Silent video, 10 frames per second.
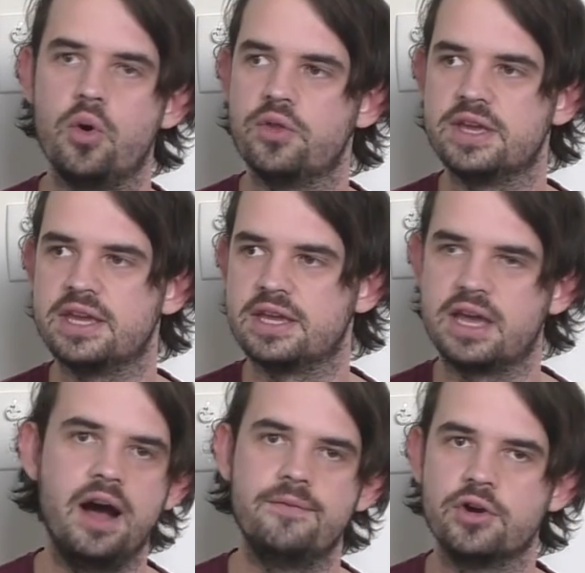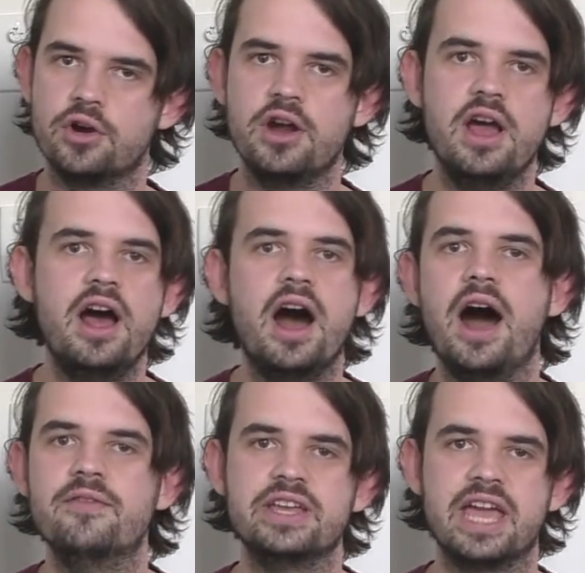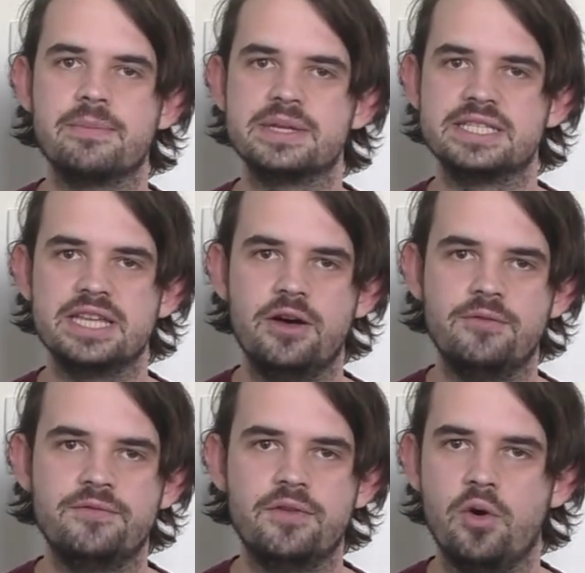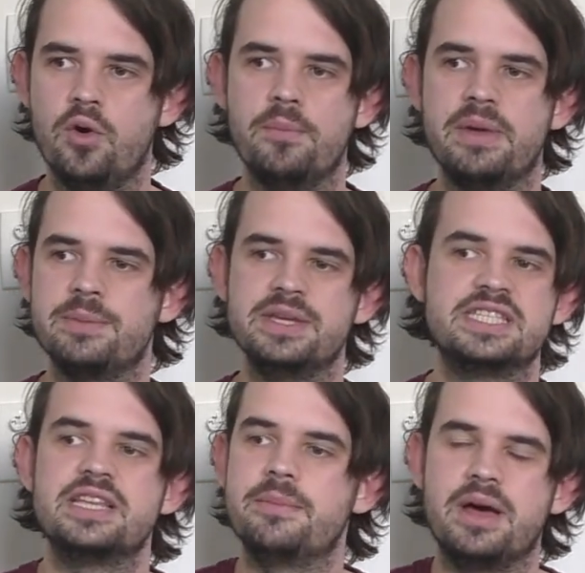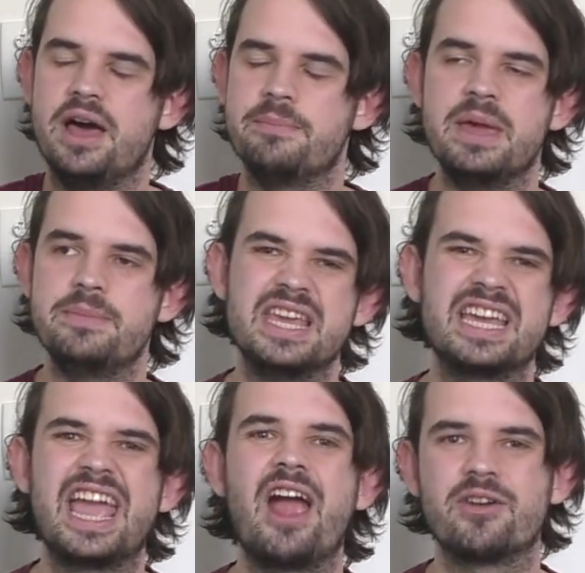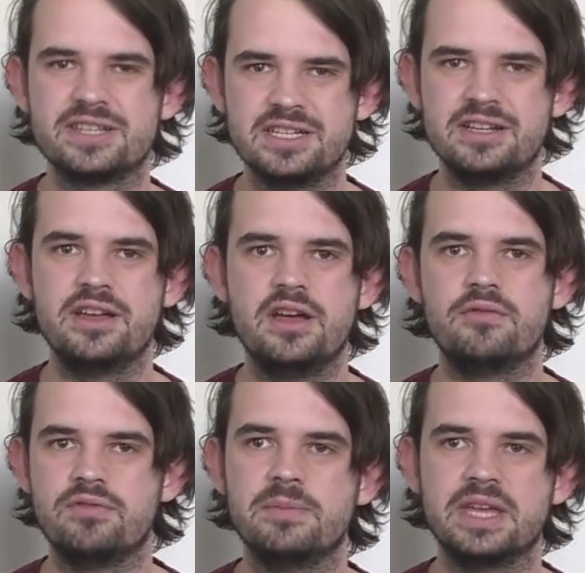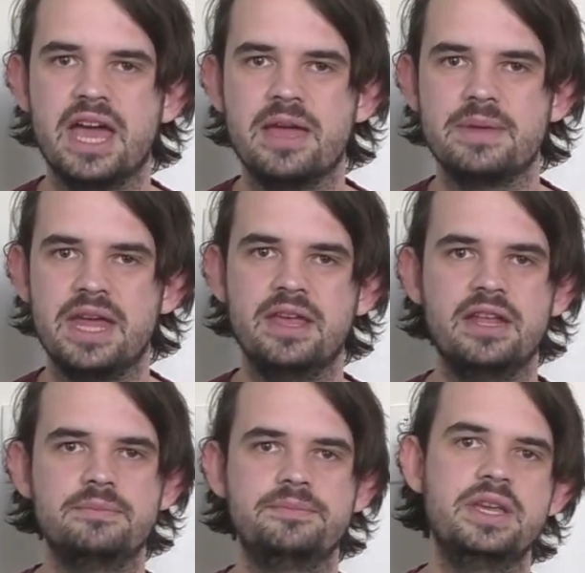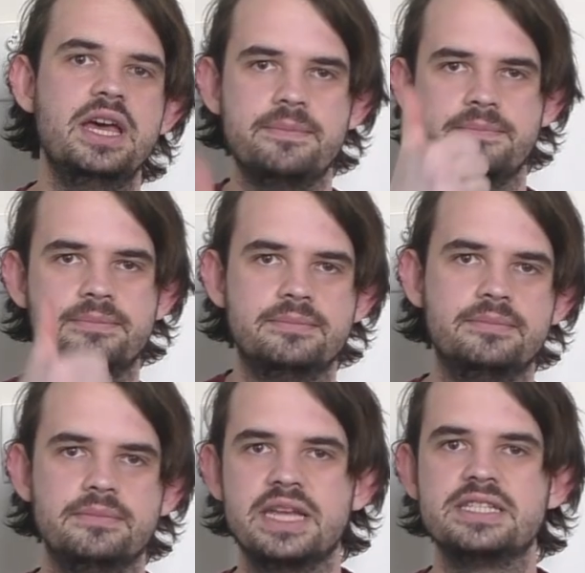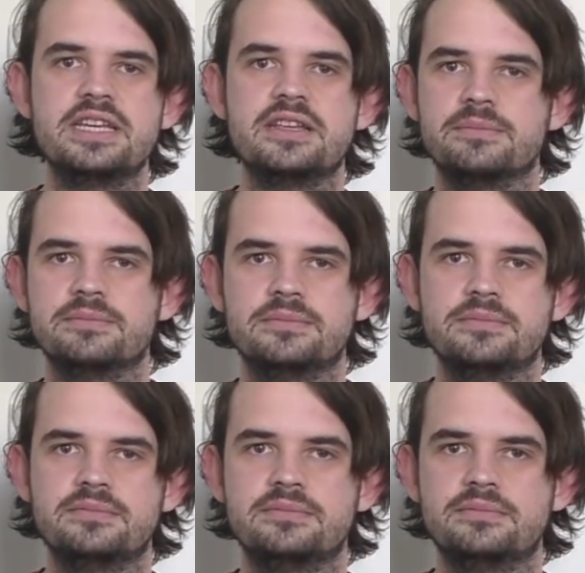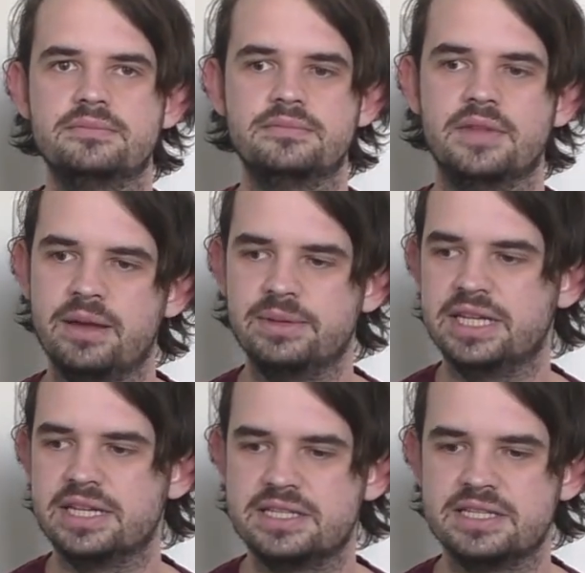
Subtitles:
or the cover of the game itself, or maybe a character from the game, and then yeah, that's it. I mean,